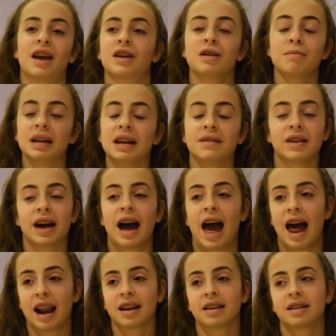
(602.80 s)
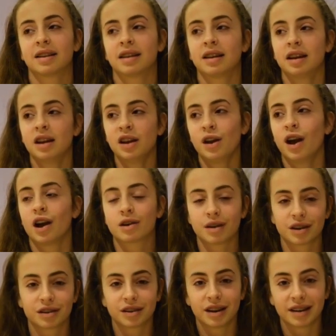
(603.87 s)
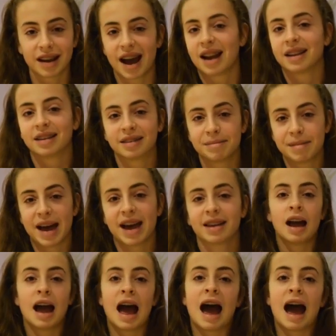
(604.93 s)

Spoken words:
I couldn't believe it, and equestrian dad is the best.